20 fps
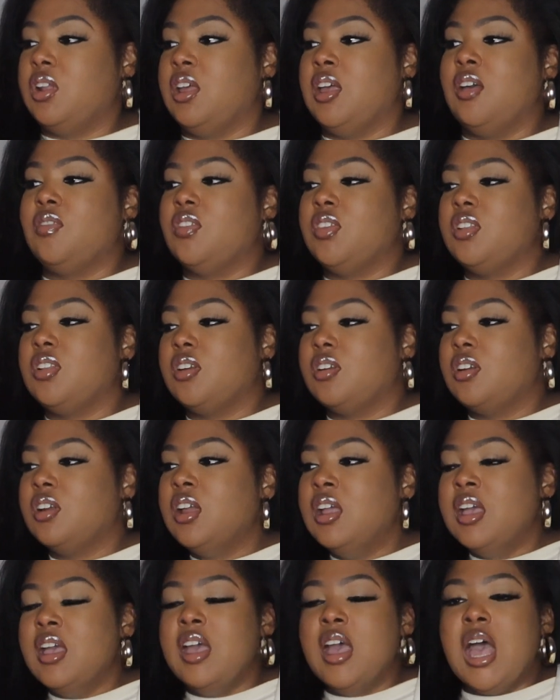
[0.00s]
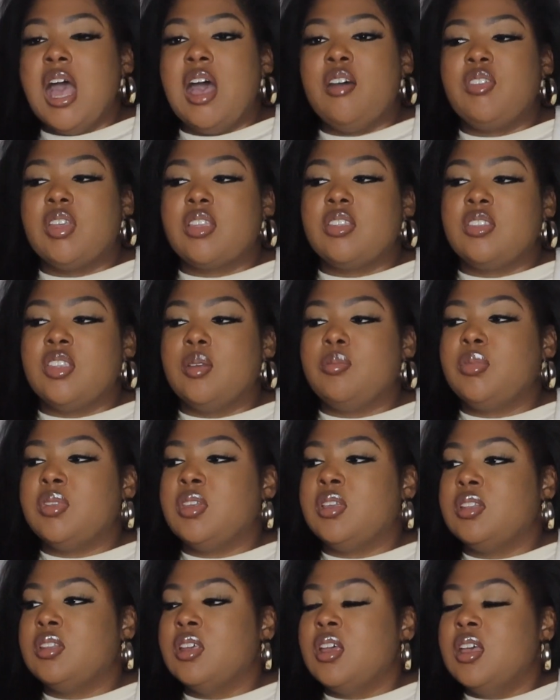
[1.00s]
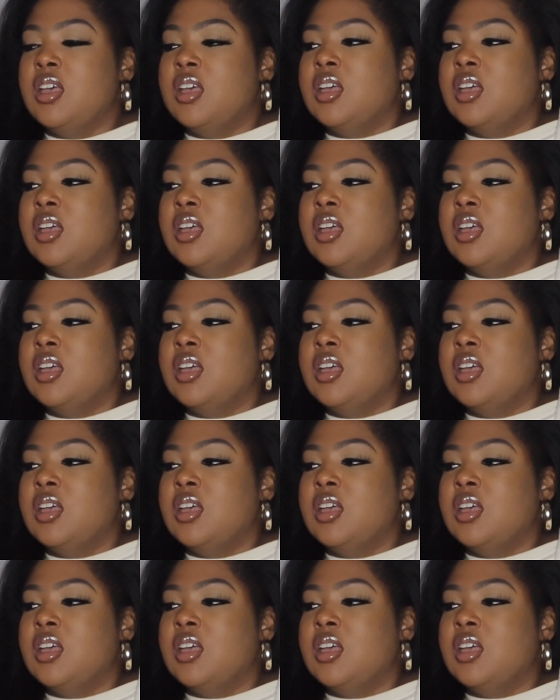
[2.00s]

to have to learn. I've accepted